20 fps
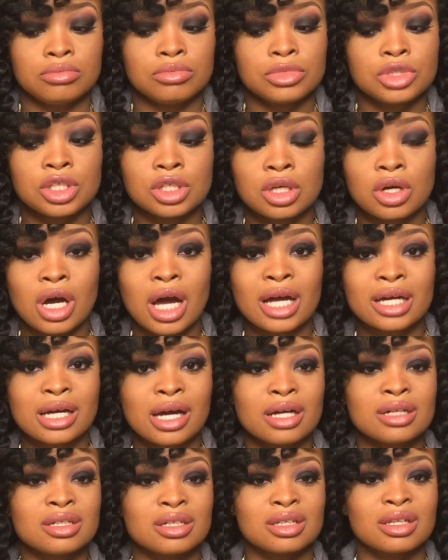you know, I
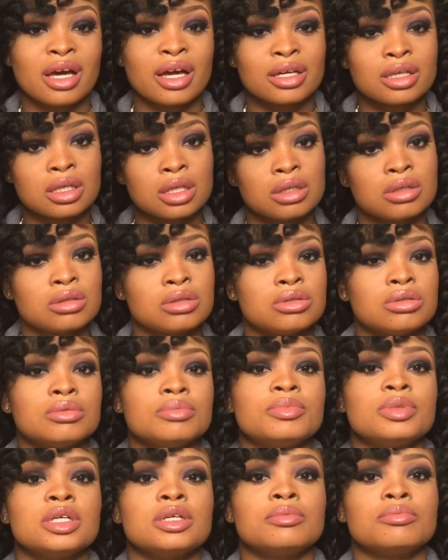kind of like it a little
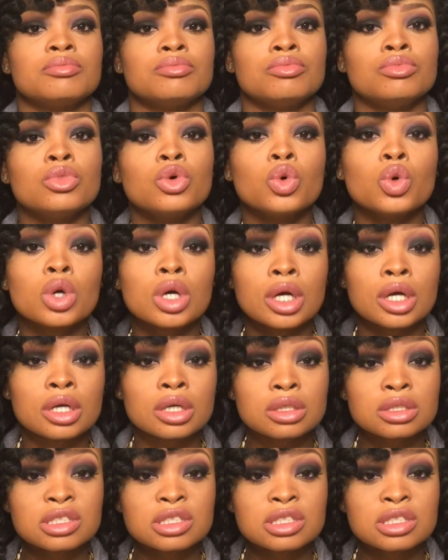bit more